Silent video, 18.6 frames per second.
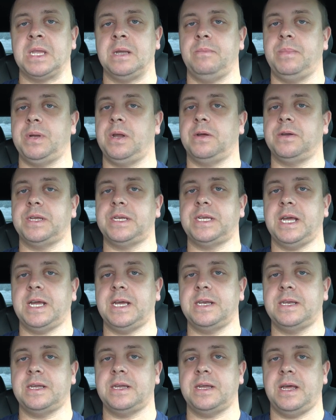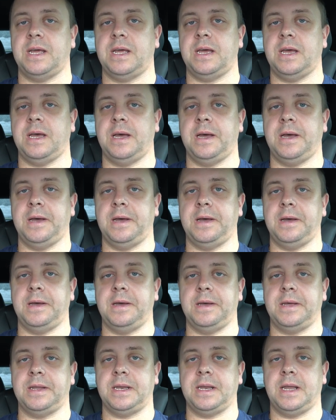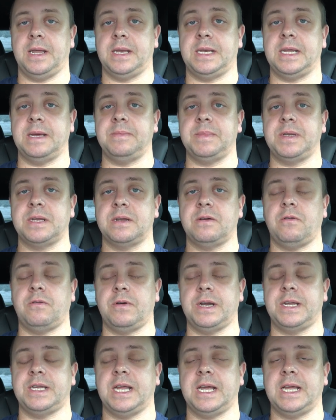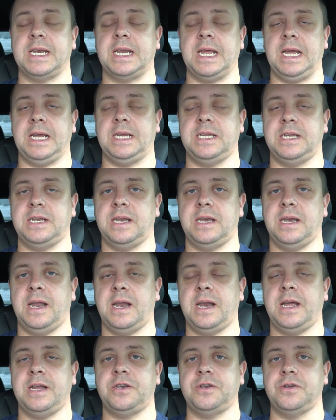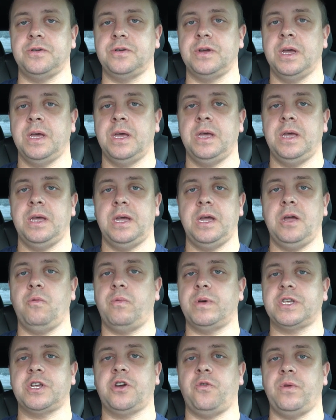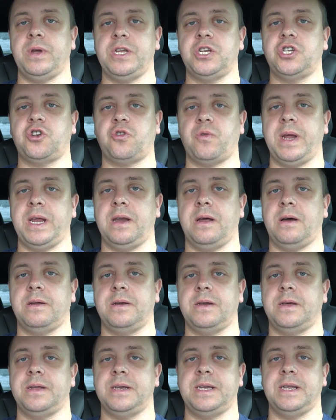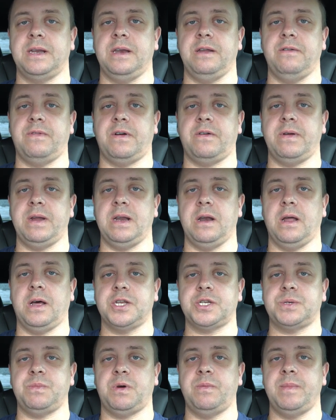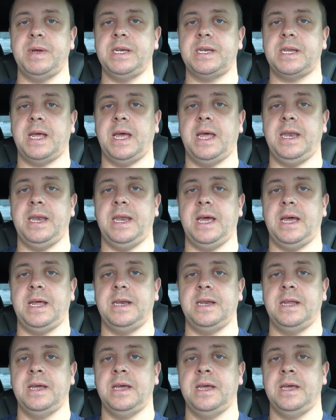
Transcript: But on the second attempt, or the second exit that I took, it was going straight on until the very last moment, and then